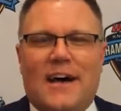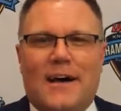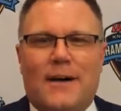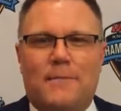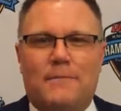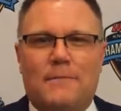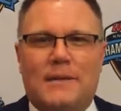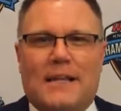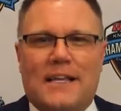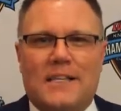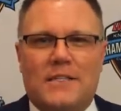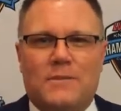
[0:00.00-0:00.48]

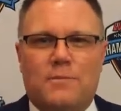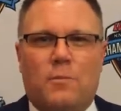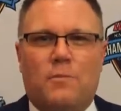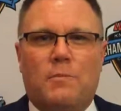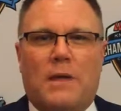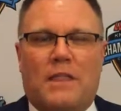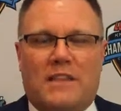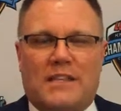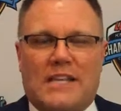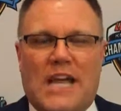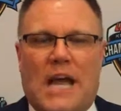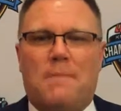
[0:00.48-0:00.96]
because
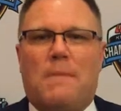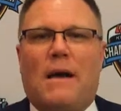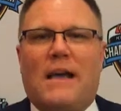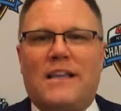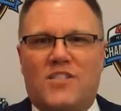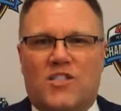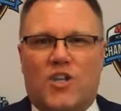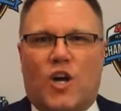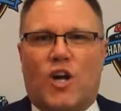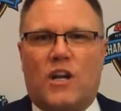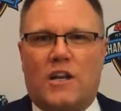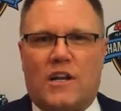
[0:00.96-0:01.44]
by the time I
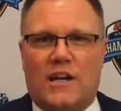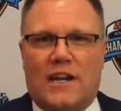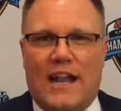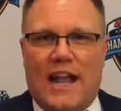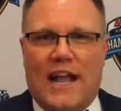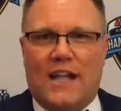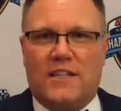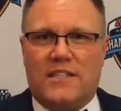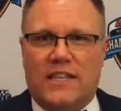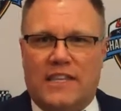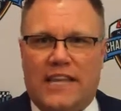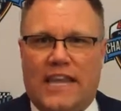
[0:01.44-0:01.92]
started
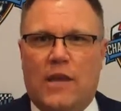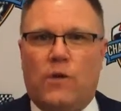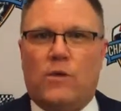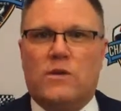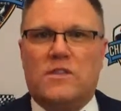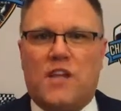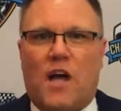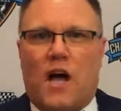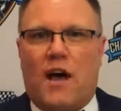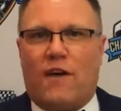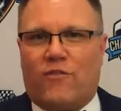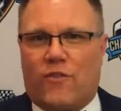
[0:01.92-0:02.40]
announcing, he
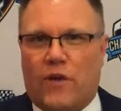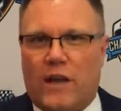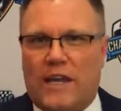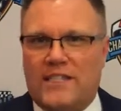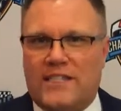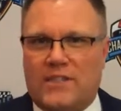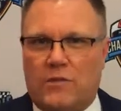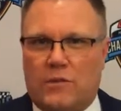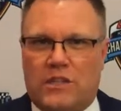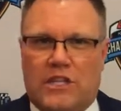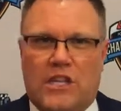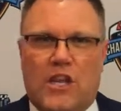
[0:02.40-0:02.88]
was off
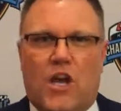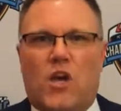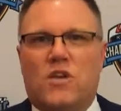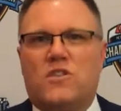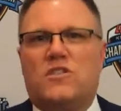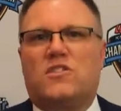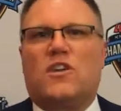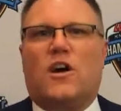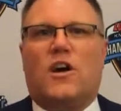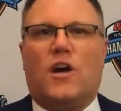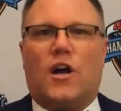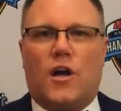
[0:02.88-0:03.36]
racing with the
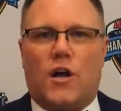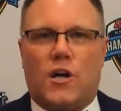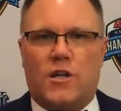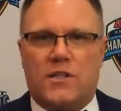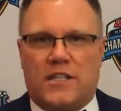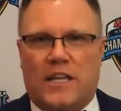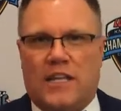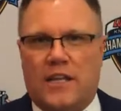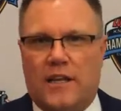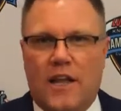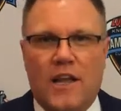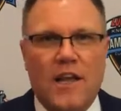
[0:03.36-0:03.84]

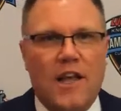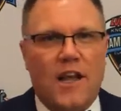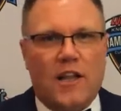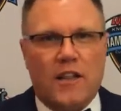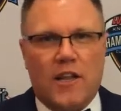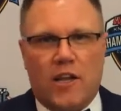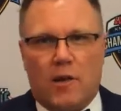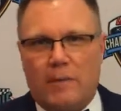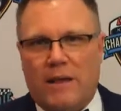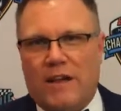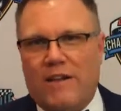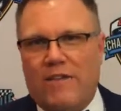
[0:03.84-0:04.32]
All-Stars and a
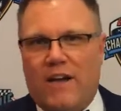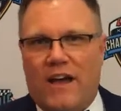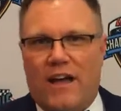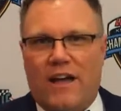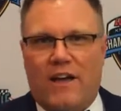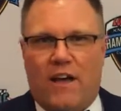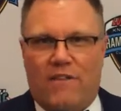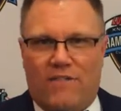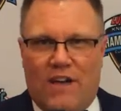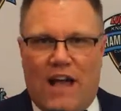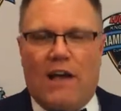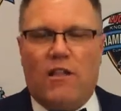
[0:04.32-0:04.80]
little bit
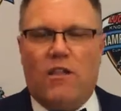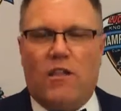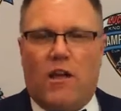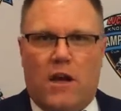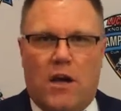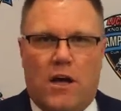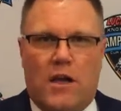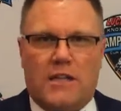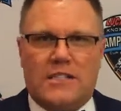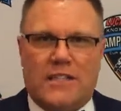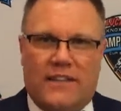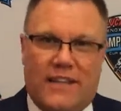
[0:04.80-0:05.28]
of
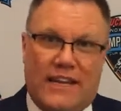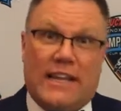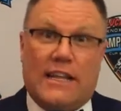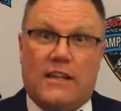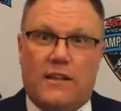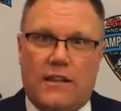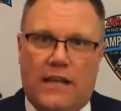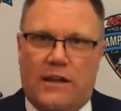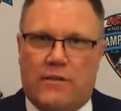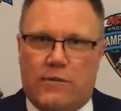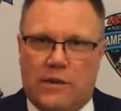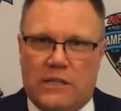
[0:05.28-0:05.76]
Outlaws, and then he
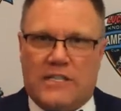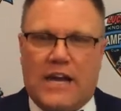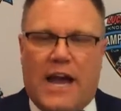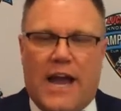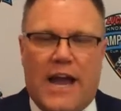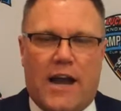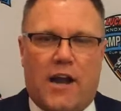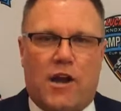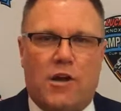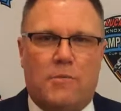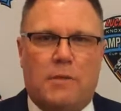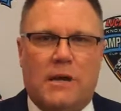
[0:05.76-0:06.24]
had
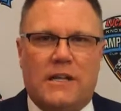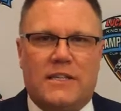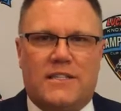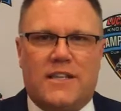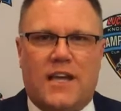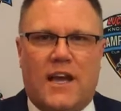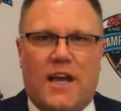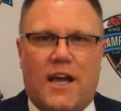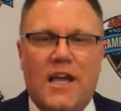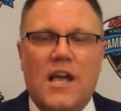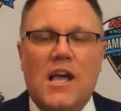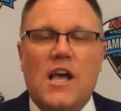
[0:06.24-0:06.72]
retired. But
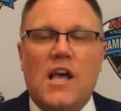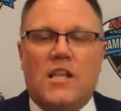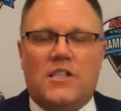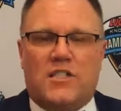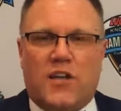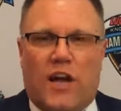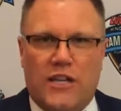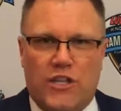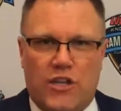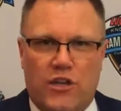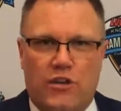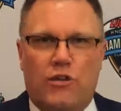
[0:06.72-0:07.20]

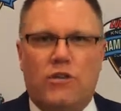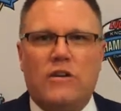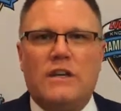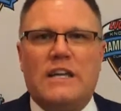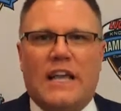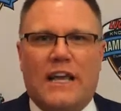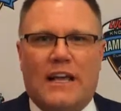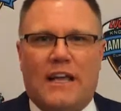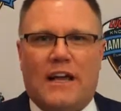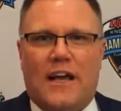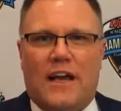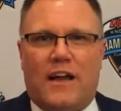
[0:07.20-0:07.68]
so I do
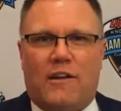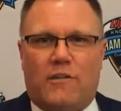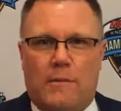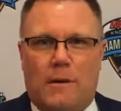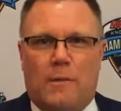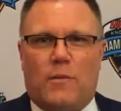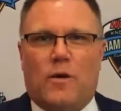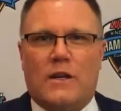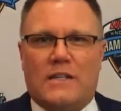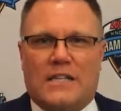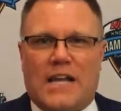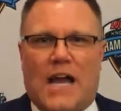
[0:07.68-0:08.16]

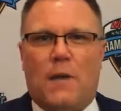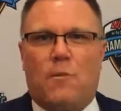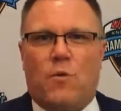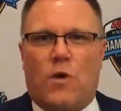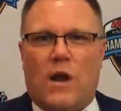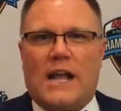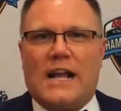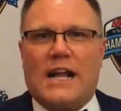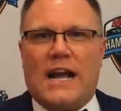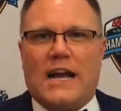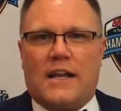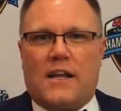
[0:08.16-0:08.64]
remember a time
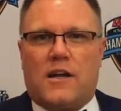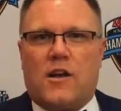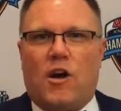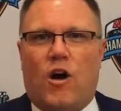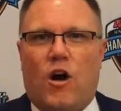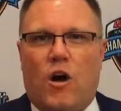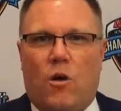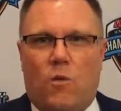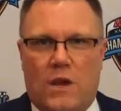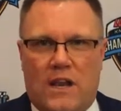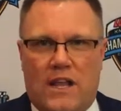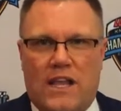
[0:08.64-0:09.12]
where I got a
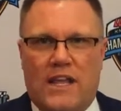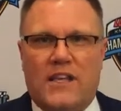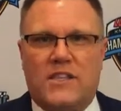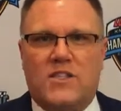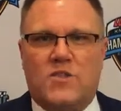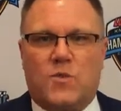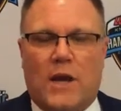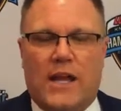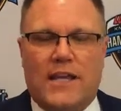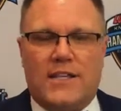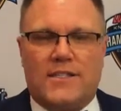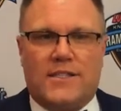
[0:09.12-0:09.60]
call one of
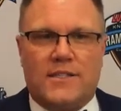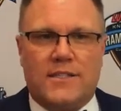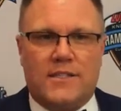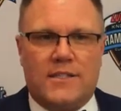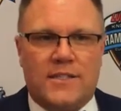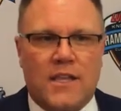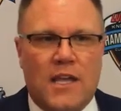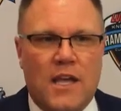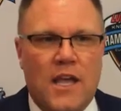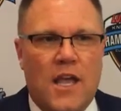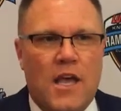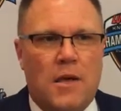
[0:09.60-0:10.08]
his
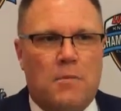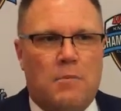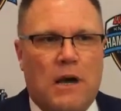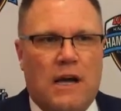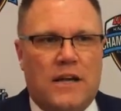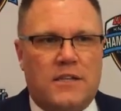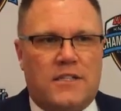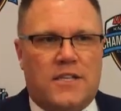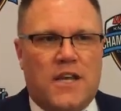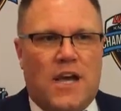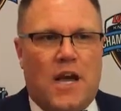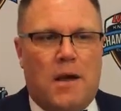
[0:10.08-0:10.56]
races.
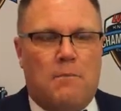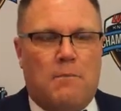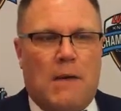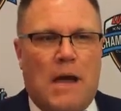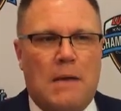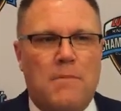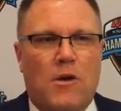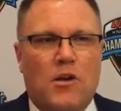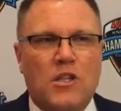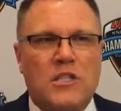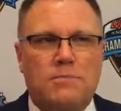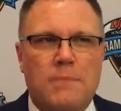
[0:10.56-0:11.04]
But
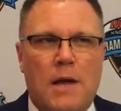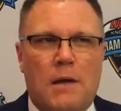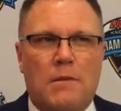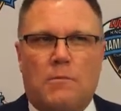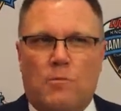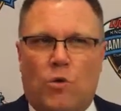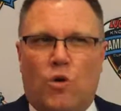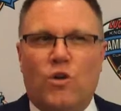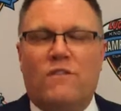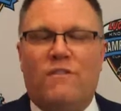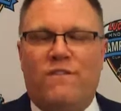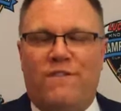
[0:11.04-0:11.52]
my most
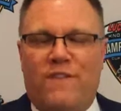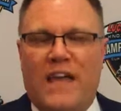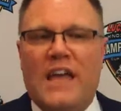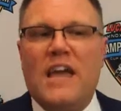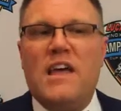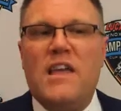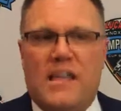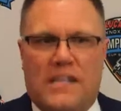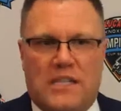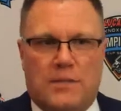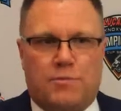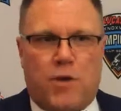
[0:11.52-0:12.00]
memorable
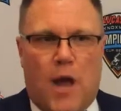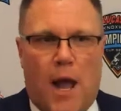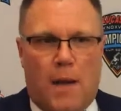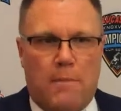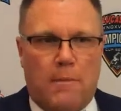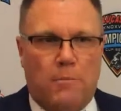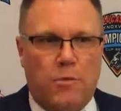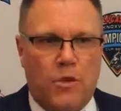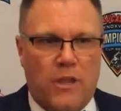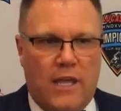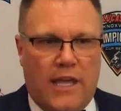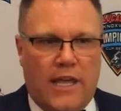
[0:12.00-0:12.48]
event is
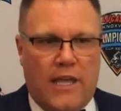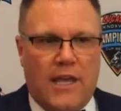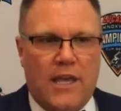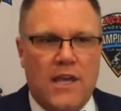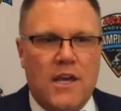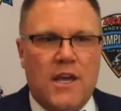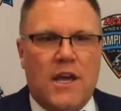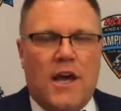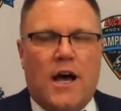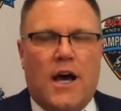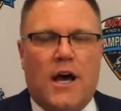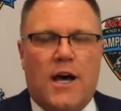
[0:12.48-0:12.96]
probably
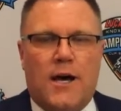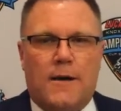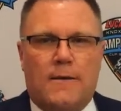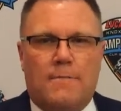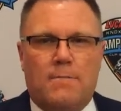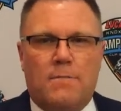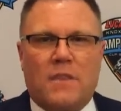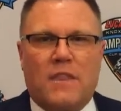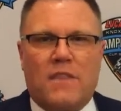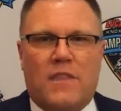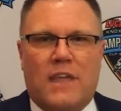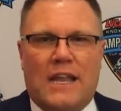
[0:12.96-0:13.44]

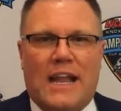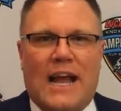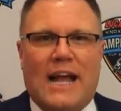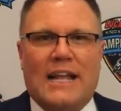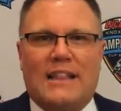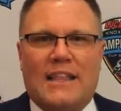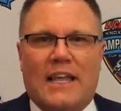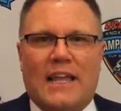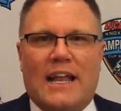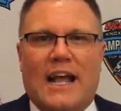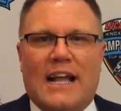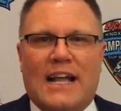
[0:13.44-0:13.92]
the
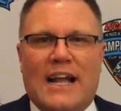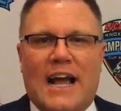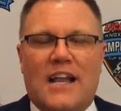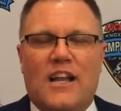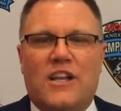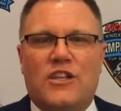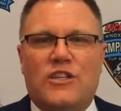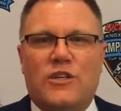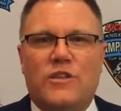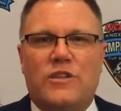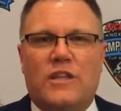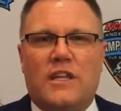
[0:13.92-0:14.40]
night that I got
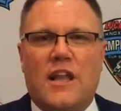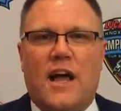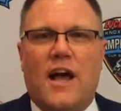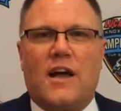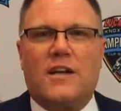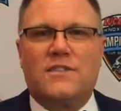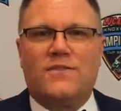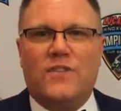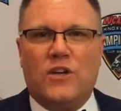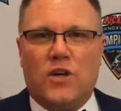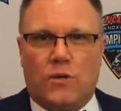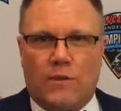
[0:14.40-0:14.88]
to do the
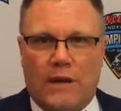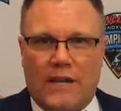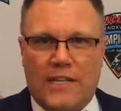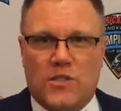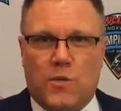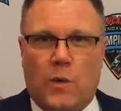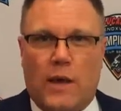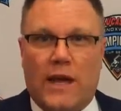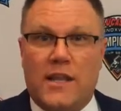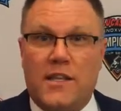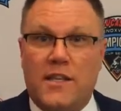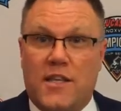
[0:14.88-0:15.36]
Knoxville
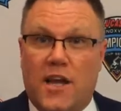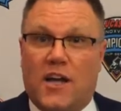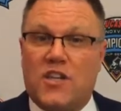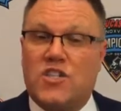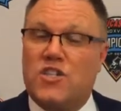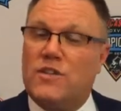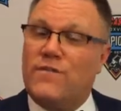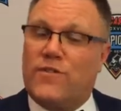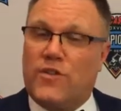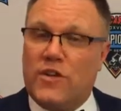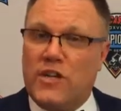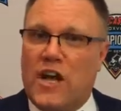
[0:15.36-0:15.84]
Raceway
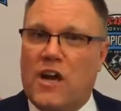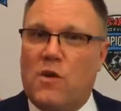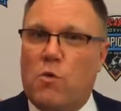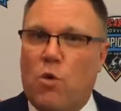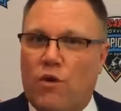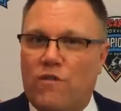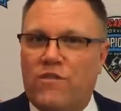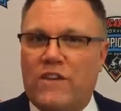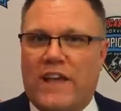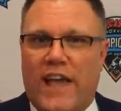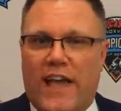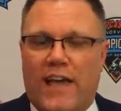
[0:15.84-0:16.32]
induction for Doug
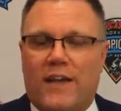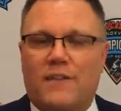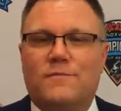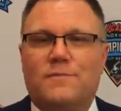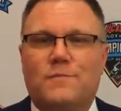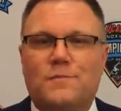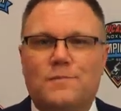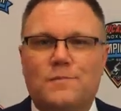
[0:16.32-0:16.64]
Wolfgang.